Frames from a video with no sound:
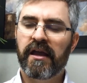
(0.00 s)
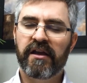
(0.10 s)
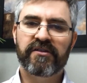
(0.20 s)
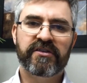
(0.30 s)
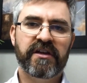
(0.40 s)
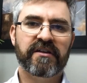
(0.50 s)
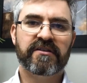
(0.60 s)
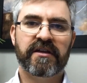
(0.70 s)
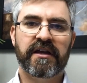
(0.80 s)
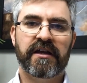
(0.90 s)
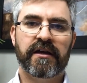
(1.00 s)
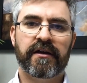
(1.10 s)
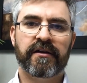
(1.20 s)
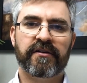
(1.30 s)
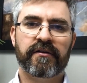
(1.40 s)
ICSI is
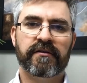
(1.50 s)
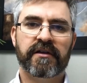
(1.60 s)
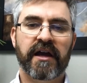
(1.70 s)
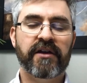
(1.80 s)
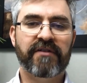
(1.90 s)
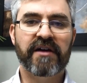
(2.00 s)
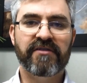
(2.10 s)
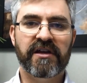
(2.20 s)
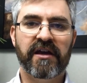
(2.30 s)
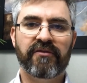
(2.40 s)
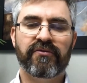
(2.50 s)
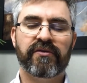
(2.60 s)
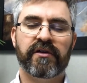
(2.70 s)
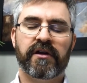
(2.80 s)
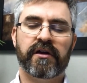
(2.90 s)
a kind of IVF.
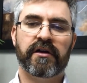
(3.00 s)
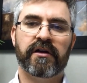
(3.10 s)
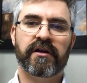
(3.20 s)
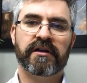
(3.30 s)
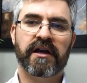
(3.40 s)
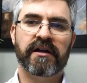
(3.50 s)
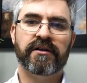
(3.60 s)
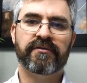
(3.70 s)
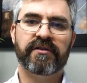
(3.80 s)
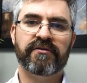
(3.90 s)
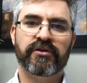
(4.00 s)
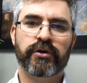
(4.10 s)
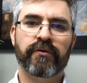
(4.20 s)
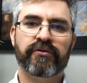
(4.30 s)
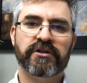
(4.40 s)
Kind of in
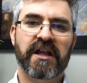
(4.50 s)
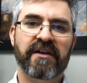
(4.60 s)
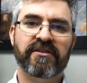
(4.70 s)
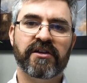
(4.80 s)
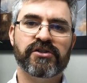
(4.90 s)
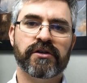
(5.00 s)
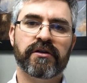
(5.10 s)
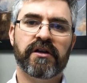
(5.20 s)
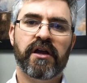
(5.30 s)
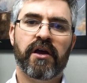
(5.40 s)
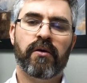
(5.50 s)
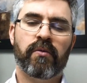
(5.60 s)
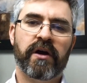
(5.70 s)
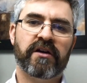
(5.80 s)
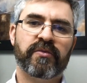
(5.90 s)
vitro fertilization
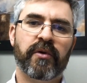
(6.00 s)
where